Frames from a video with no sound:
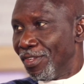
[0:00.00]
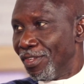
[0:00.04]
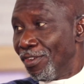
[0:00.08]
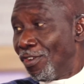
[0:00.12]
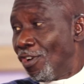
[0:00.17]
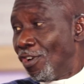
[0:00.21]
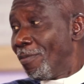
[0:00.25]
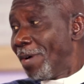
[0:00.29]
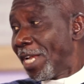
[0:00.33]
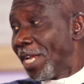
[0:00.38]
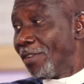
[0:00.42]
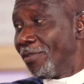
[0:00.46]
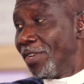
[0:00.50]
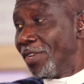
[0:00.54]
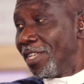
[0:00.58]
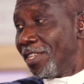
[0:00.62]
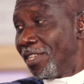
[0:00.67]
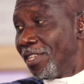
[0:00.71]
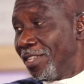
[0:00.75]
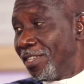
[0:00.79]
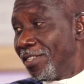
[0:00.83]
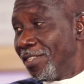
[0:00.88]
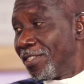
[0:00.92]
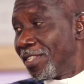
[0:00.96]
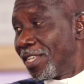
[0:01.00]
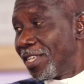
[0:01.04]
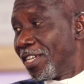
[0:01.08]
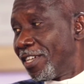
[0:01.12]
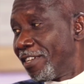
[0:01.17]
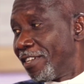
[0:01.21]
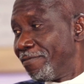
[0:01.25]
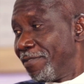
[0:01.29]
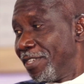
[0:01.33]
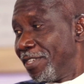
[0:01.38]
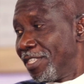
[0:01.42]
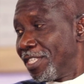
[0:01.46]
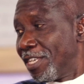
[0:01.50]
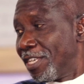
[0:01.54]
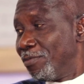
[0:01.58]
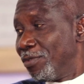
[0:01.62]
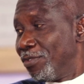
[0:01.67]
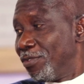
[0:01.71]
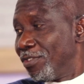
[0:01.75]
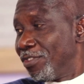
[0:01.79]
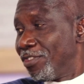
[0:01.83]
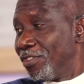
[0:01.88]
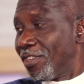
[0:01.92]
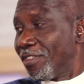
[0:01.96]
Oh, by the way, he's a
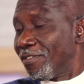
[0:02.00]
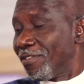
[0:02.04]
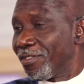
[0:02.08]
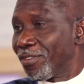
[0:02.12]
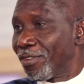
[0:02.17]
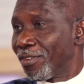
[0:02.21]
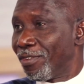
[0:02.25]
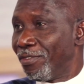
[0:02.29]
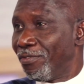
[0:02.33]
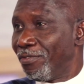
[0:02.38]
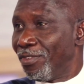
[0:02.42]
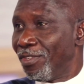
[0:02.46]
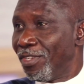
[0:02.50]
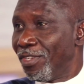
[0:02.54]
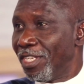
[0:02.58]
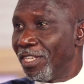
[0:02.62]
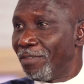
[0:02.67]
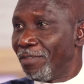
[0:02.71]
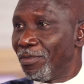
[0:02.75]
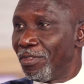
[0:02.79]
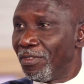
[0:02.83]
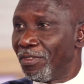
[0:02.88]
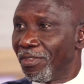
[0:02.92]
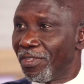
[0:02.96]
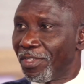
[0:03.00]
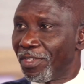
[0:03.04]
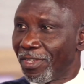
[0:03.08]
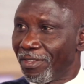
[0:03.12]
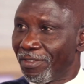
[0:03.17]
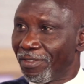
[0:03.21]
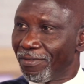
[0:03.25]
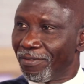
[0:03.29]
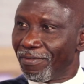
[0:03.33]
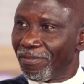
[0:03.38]
musician. So if you need a musician,